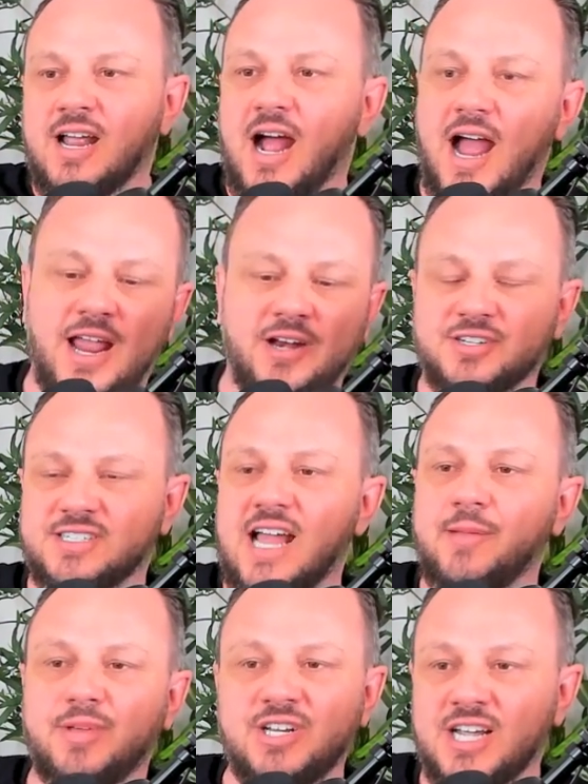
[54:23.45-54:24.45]
I
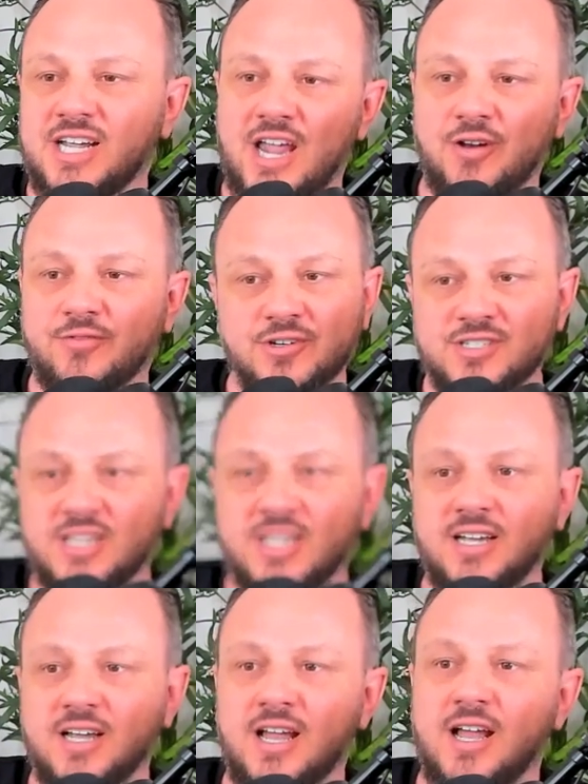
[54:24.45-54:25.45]
understand BJK University.